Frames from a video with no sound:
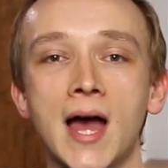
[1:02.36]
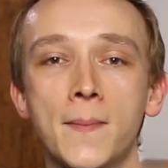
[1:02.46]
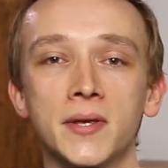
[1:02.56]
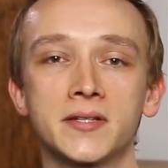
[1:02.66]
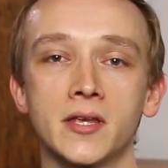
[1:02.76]

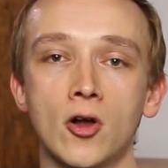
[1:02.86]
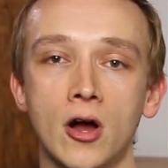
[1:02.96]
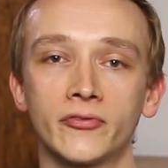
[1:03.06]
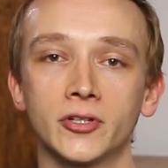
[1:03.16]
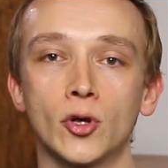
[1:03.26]
topics that
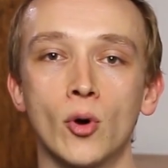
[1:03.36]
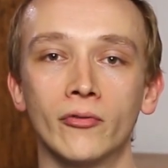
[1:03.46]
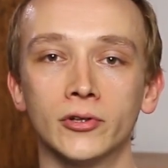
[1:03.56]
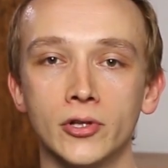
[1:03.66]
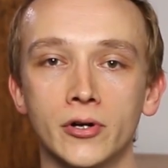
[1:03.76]
often go
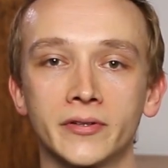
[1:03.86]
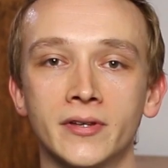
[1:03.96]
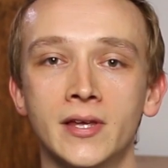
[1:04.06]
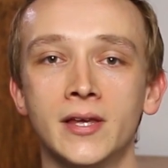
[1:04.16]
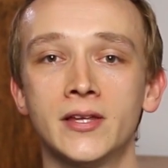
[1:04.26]
overlooked,
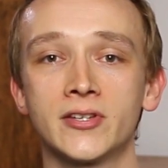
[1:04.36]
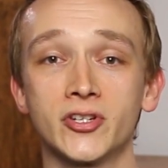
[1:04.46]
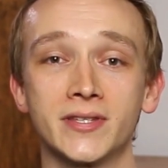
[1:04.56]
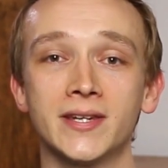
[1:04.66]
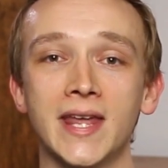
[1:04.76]

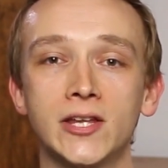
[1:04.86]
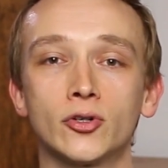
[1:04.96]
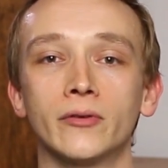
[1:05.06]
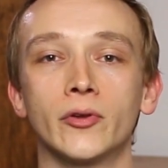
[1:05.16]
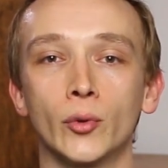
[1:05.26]
such as the
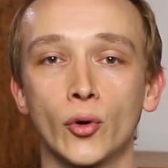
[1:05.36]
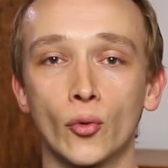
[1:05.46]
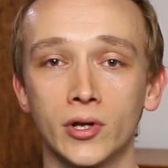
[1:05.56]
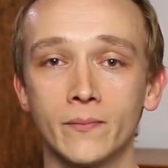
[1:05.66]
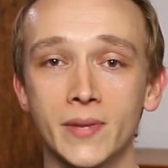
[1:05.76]
nature of the
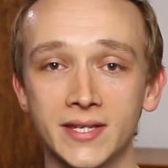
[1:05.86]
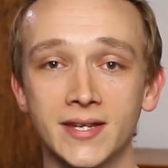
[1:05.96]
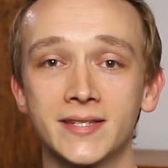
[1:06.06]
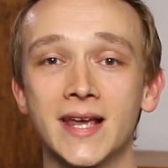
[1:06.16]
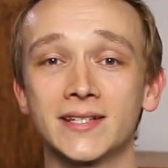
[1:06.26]
recording
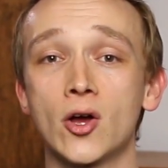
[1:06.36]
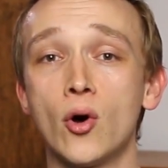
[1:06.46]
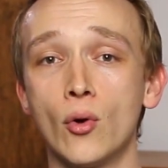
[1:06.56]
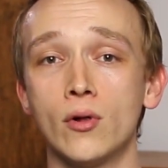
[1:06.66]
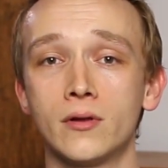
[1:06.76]
business as a
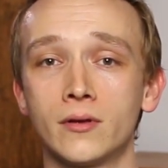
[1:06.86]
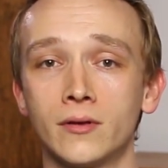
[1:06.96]
whole.